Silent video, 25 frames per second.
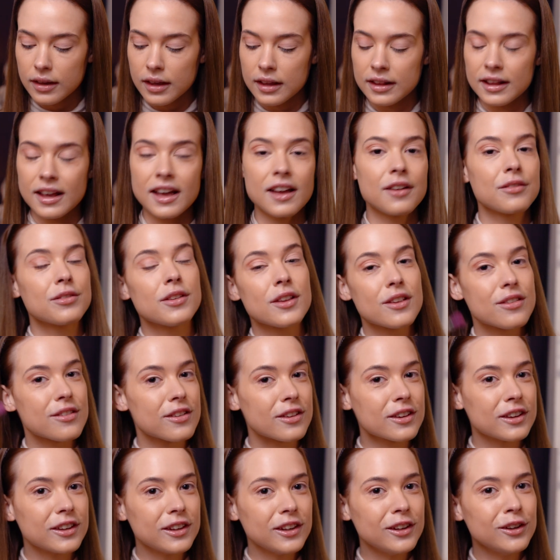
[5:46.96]
And I have
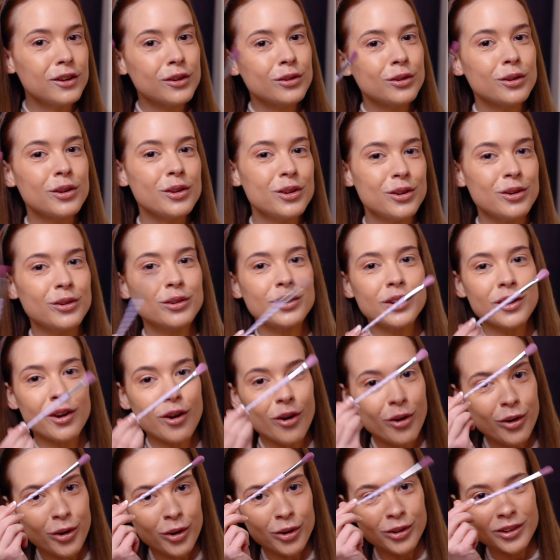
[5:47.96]
this cute
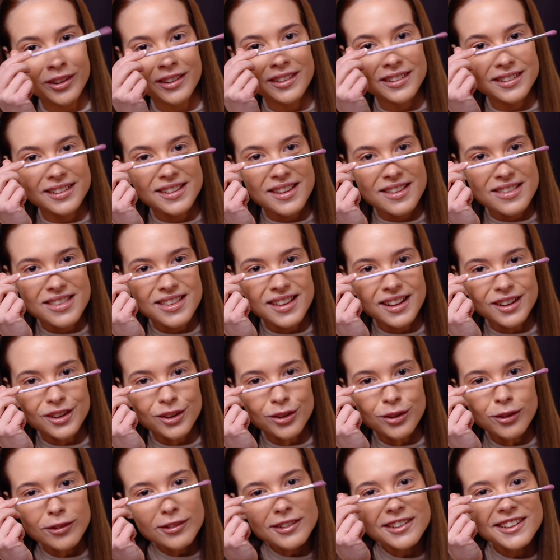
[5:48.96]
unicorn. Isn't that
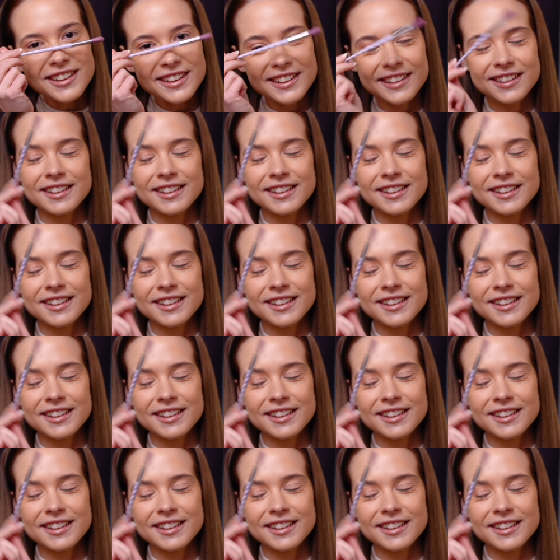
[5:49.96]
good?